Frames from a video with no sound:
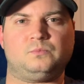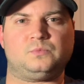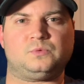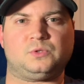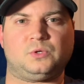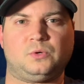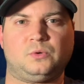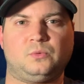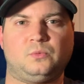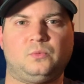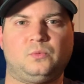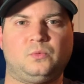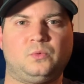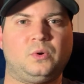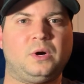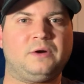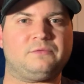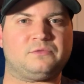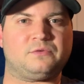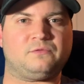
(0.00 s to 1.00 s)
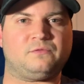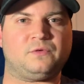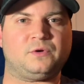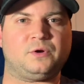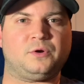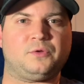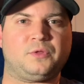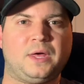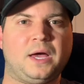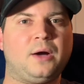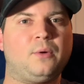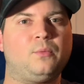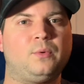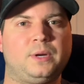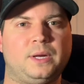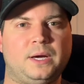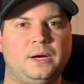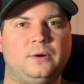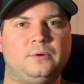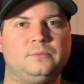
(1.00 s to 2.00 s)
So we'll have to figure that one
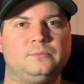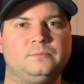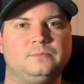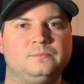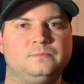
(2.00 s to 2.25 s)
out.